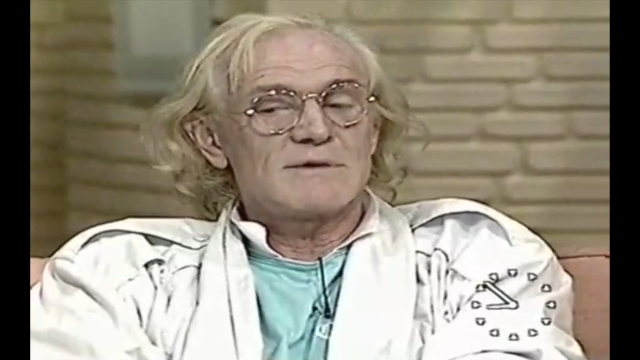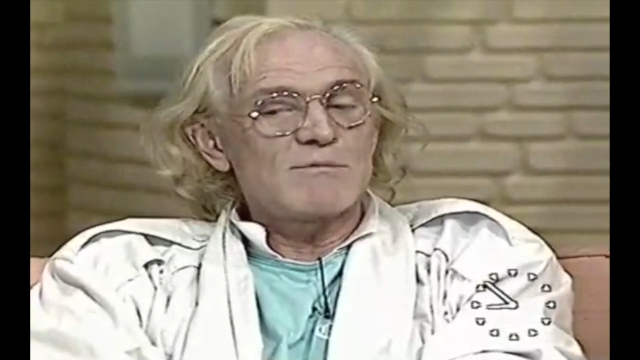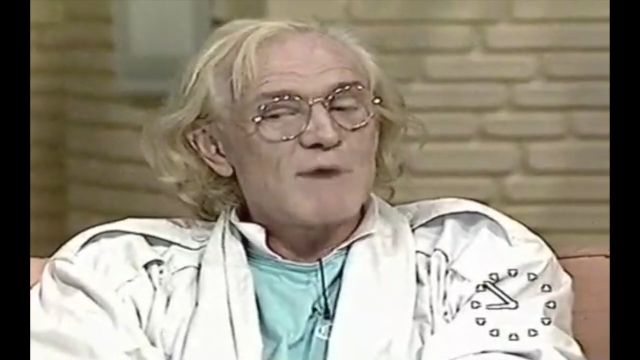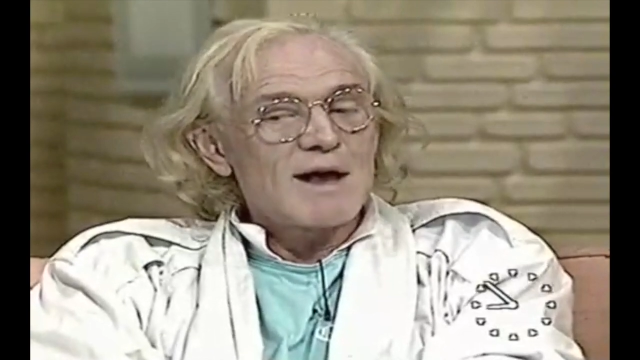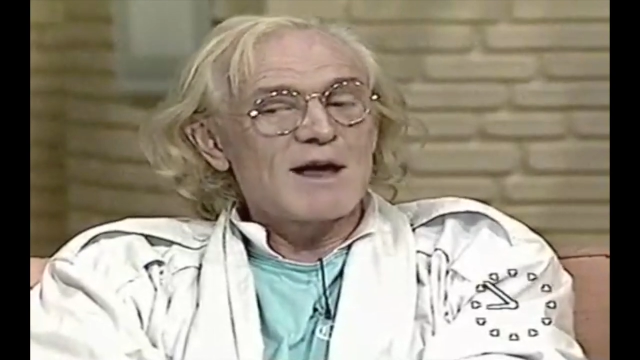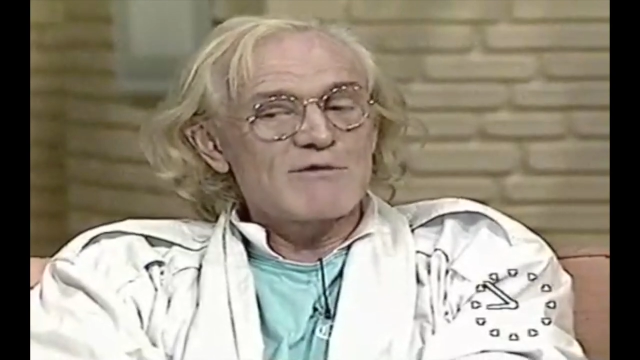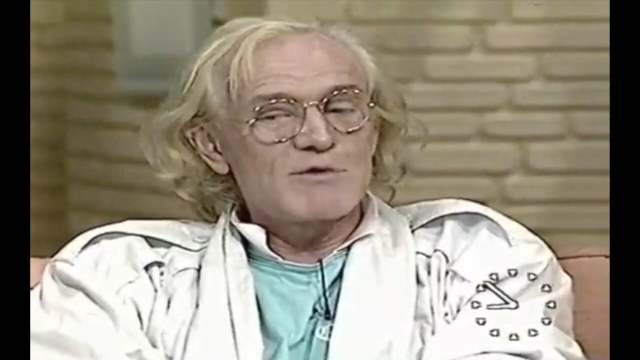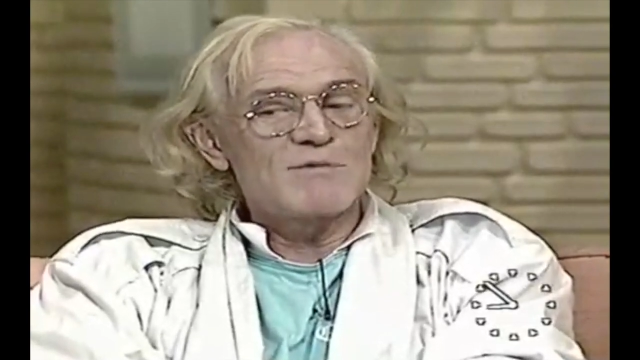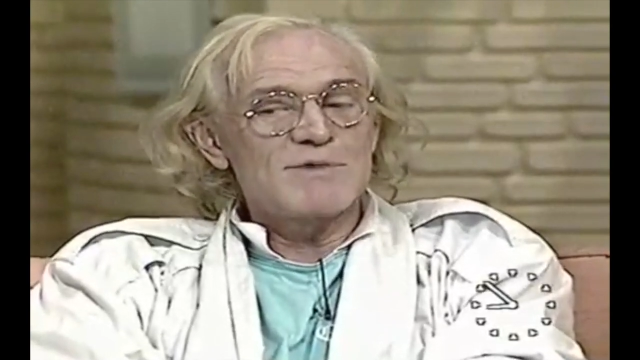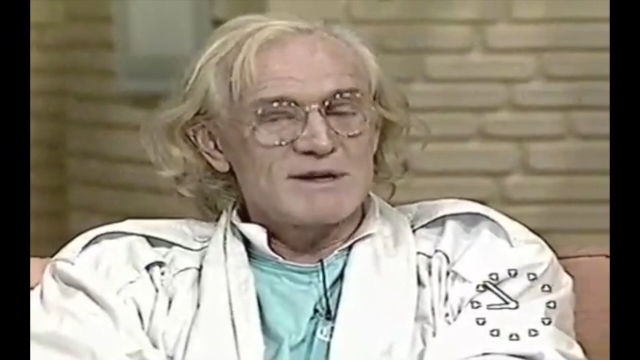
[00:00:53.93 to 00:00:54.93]
my life
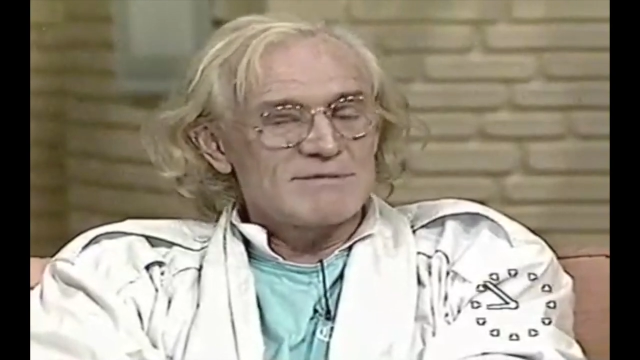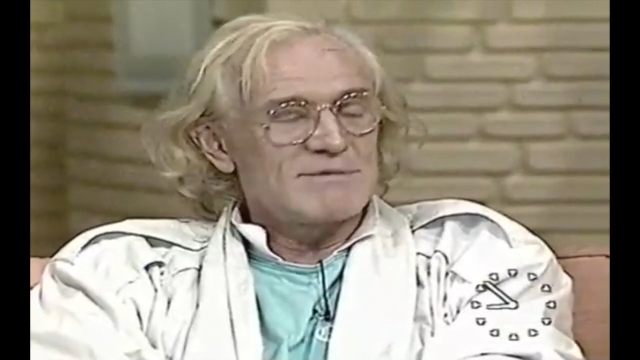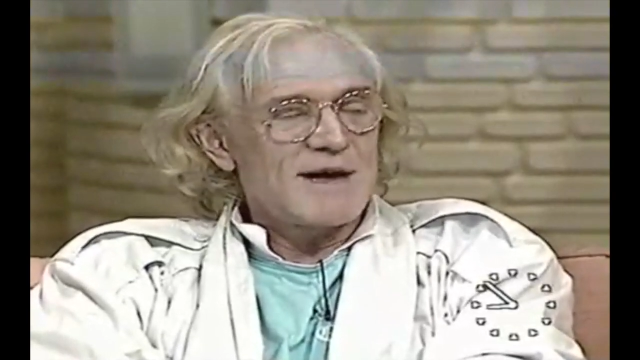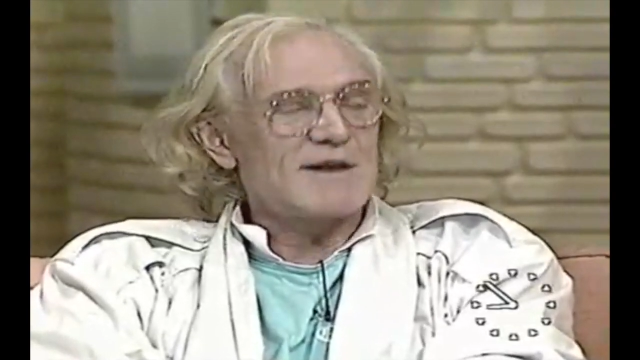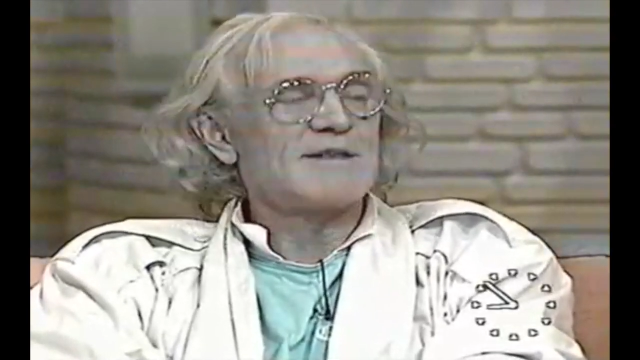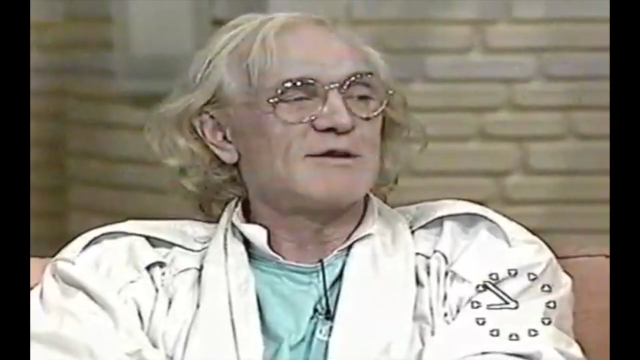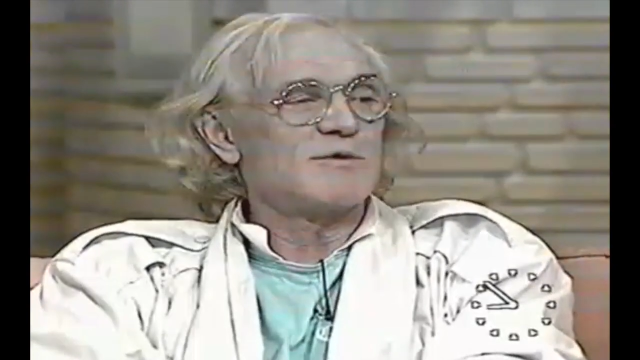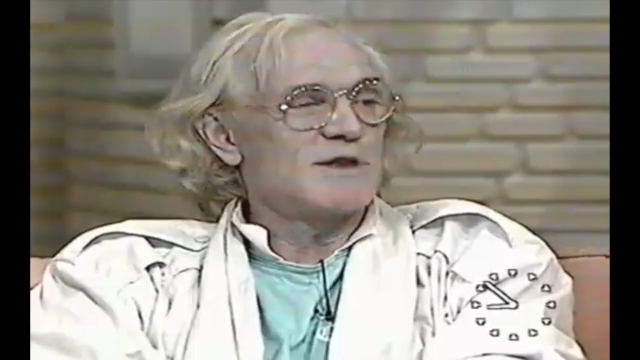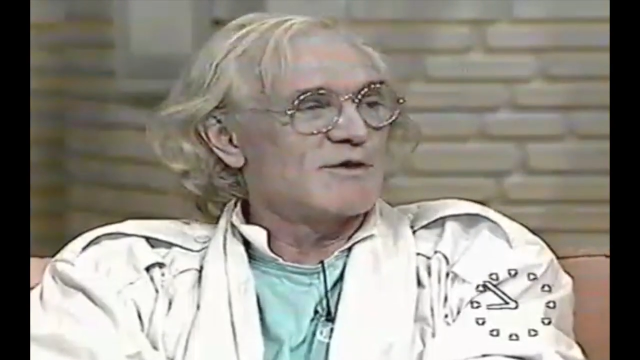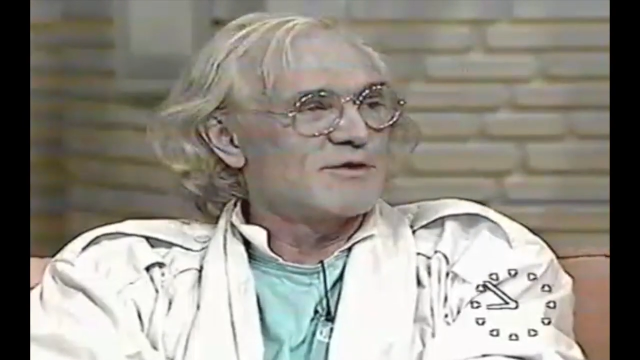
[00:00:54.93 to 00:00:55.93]
wouldn't be anything
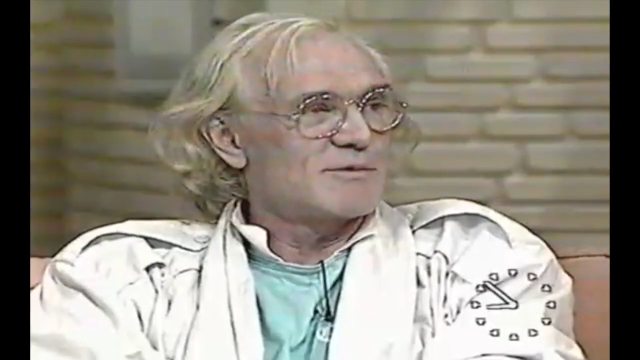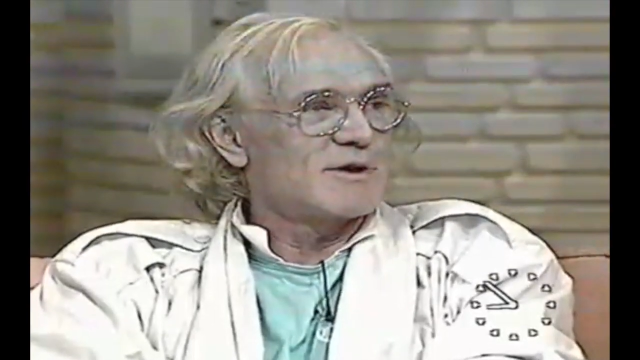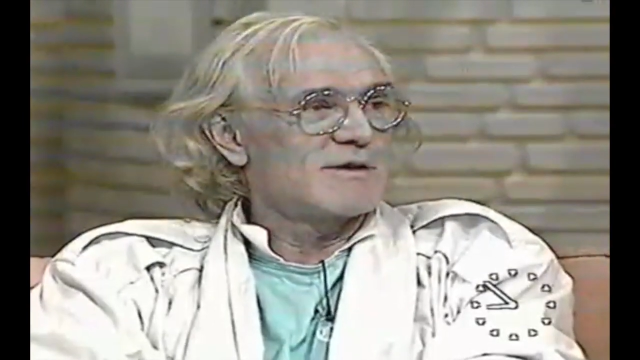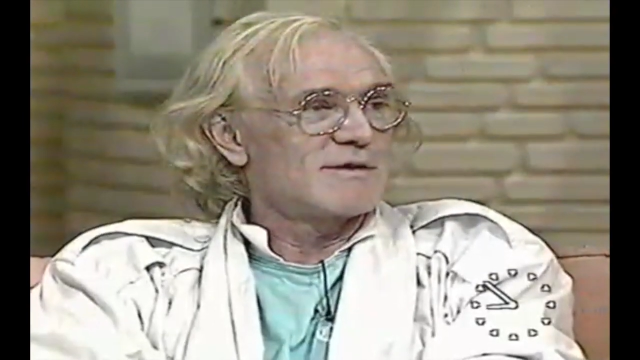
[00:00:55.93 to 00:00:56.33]
without them now.